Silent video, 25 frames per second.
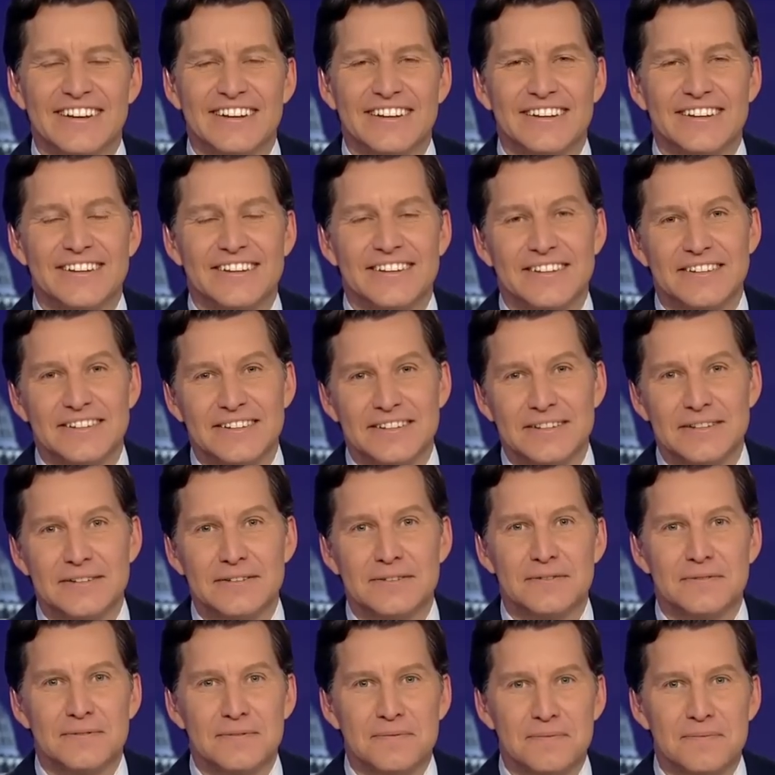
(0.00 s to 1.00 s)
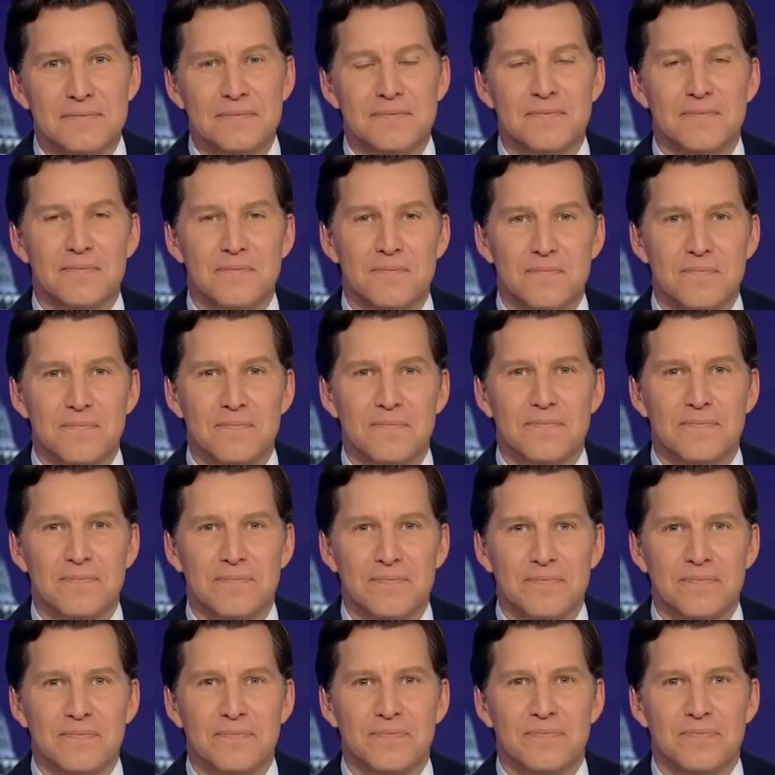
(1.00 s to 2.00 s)

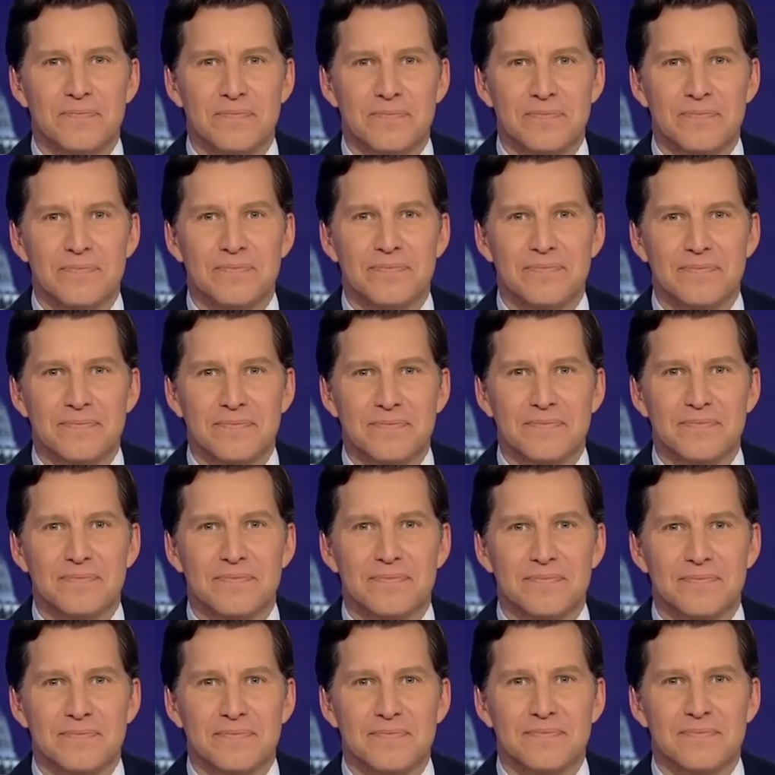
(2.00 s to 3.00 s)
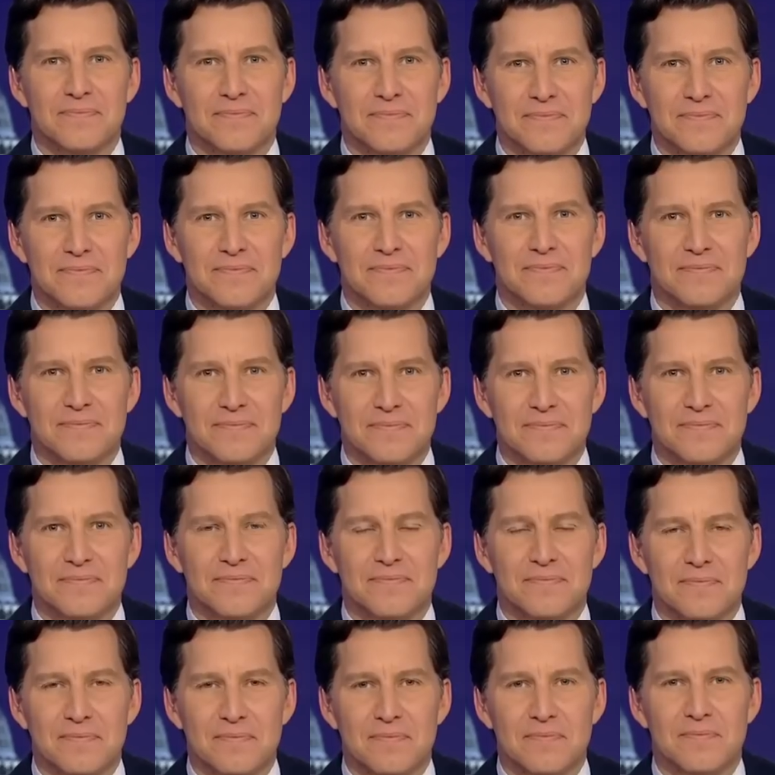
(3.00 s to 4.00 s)

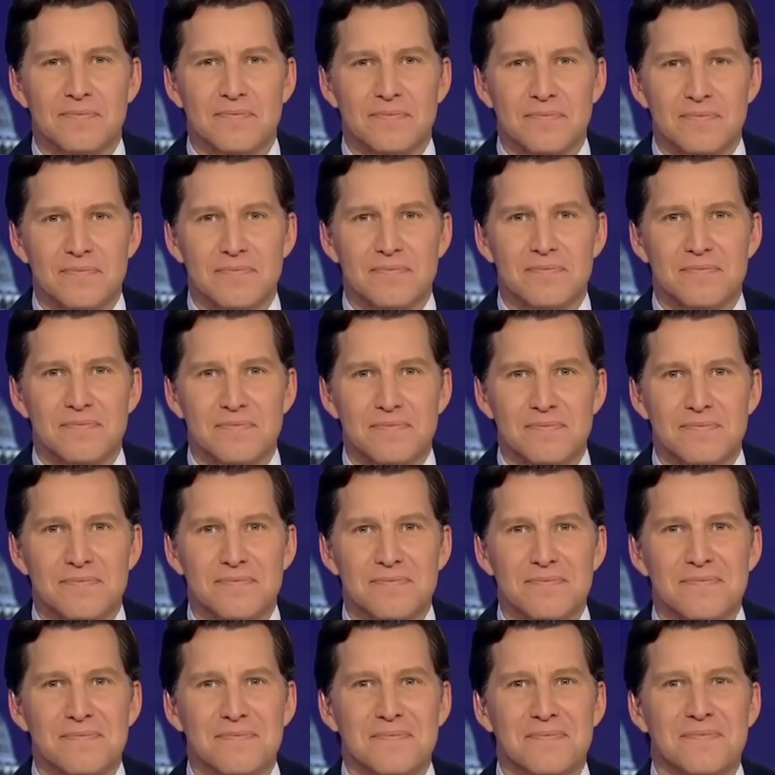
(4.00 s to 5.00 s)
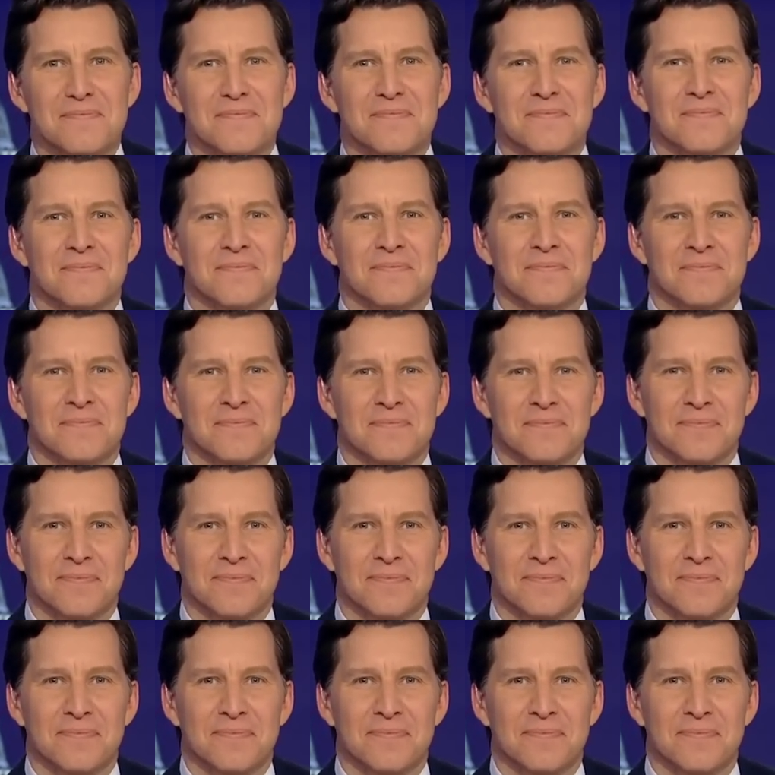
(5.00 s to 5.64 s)
This person isn't speaking.